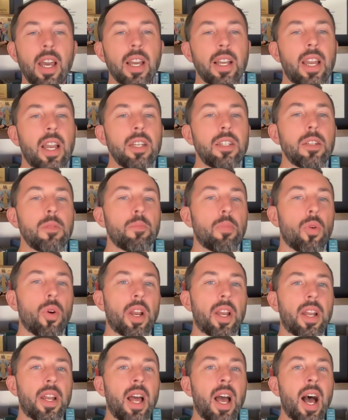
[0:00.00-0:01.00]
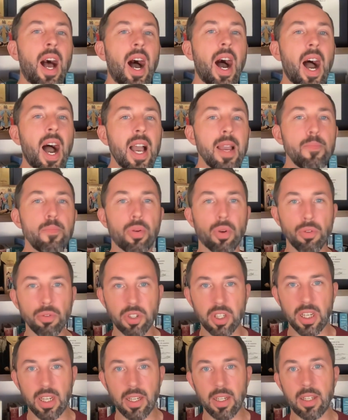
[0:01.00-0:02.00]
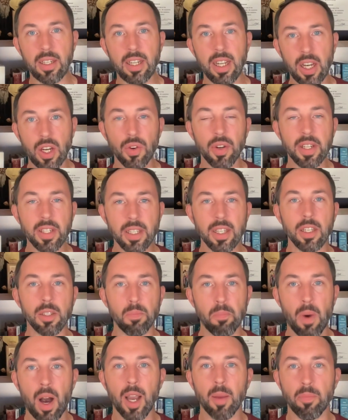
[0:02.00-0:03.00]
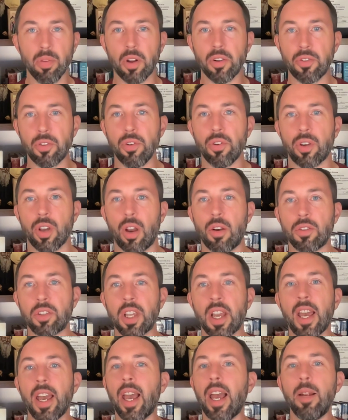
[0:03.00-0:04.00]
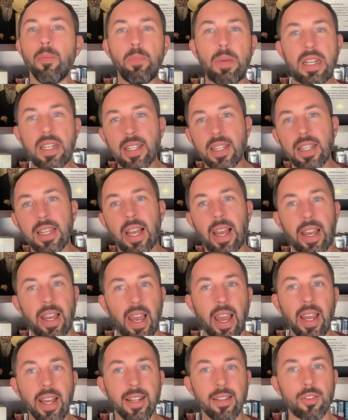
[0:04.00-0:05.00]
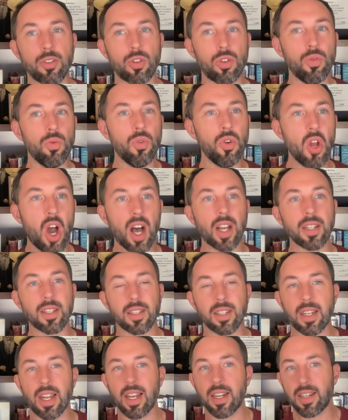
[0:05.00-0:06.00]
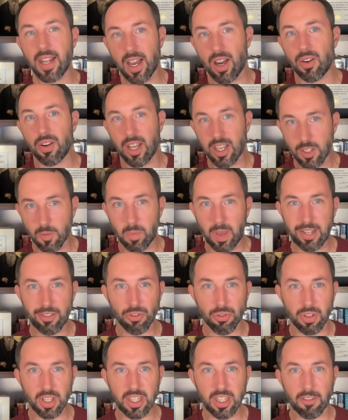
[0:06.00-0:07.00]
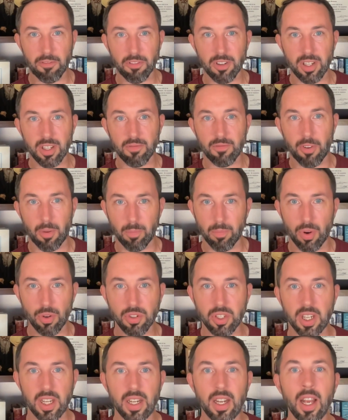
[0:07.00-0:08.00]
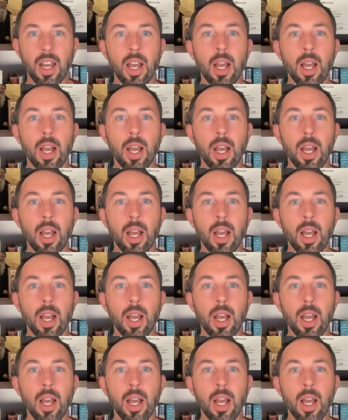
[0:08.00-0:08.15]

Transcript: Case in point, High protein decreases my blood glucose, and BCAAs do not stand out as majorly different from protein.